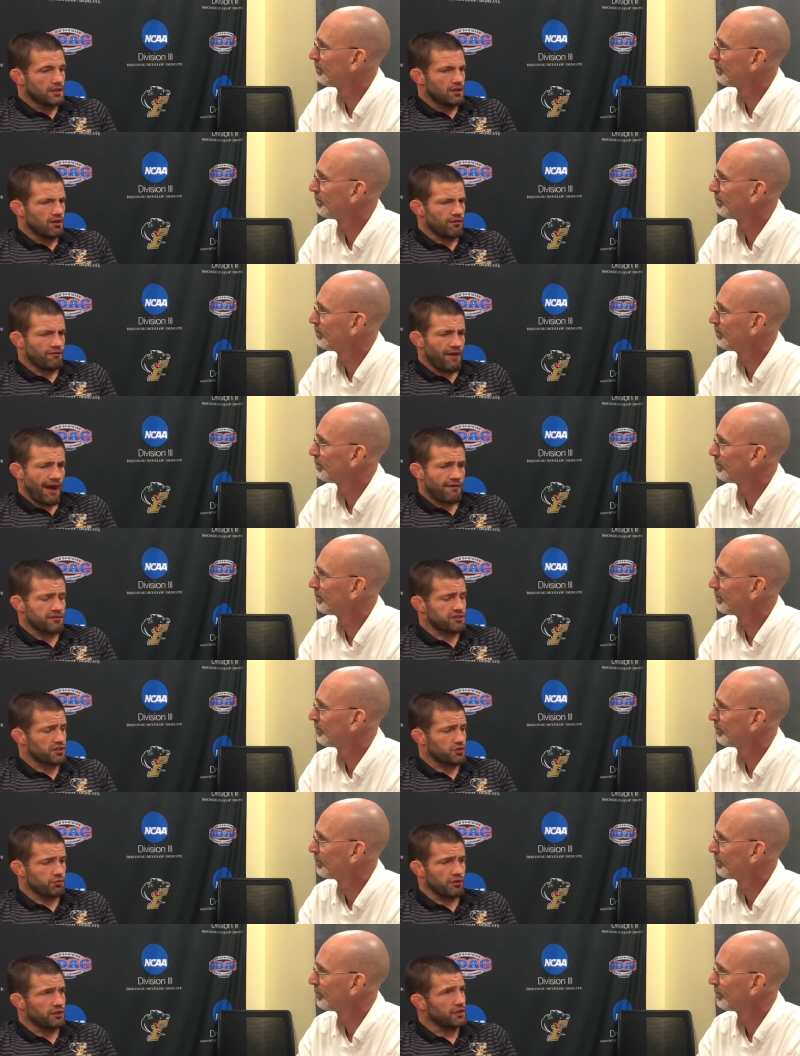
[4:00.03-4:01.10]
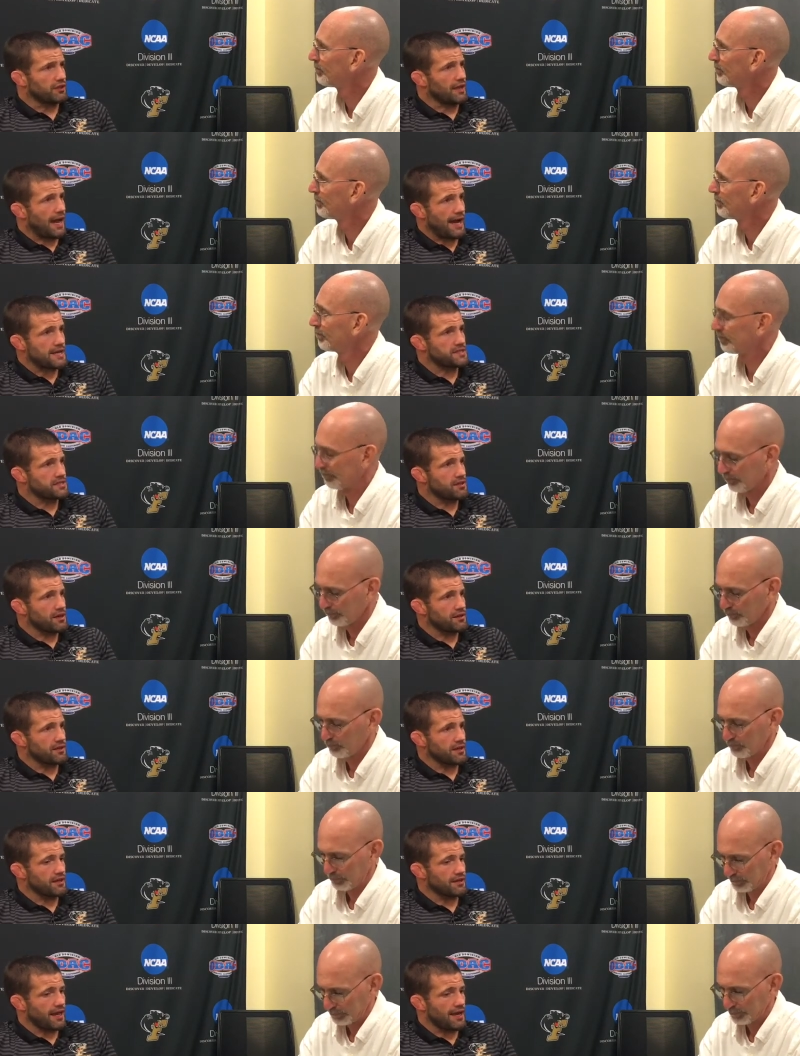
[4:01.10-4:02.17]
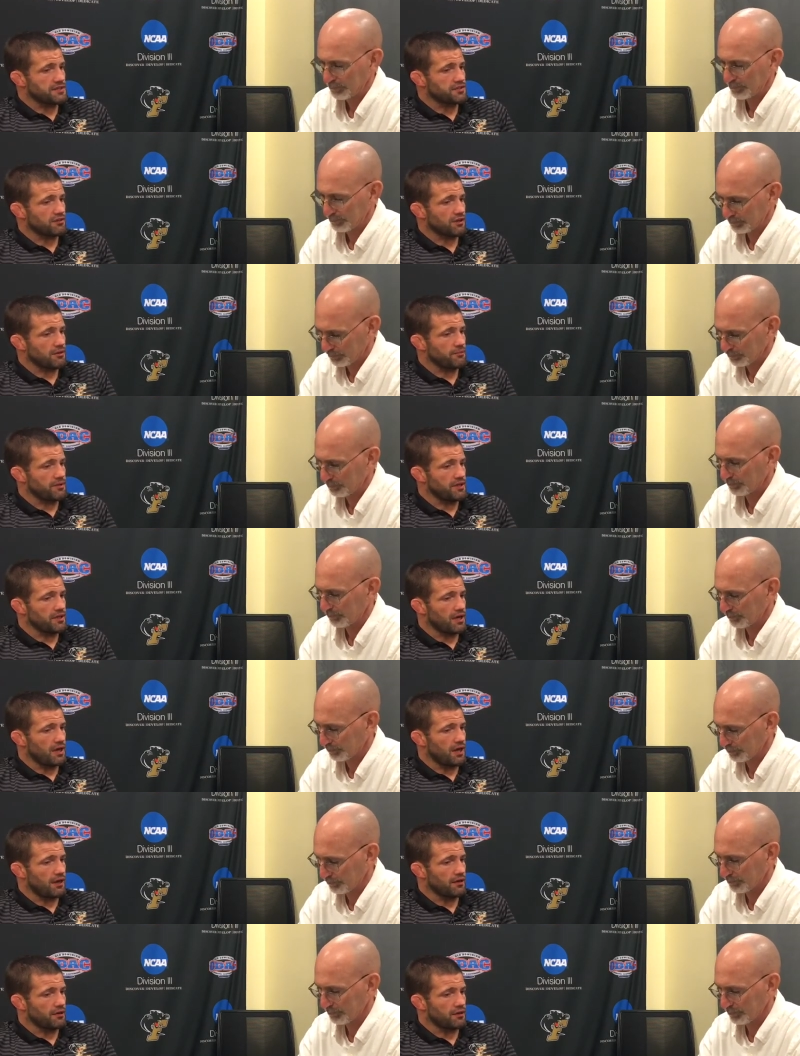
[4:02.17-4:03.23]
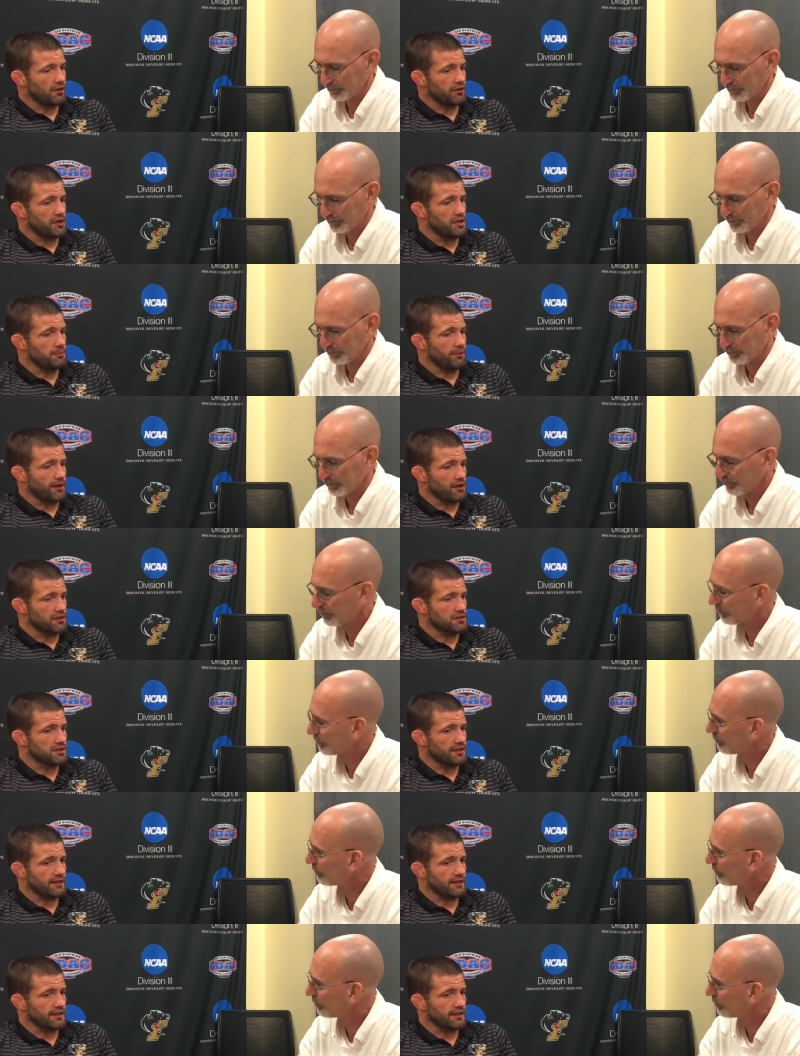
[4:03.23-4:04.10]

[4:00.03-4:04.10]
Speaker 1: you know five or six really good guys there. I think guys that are going to be uh, you know key players. I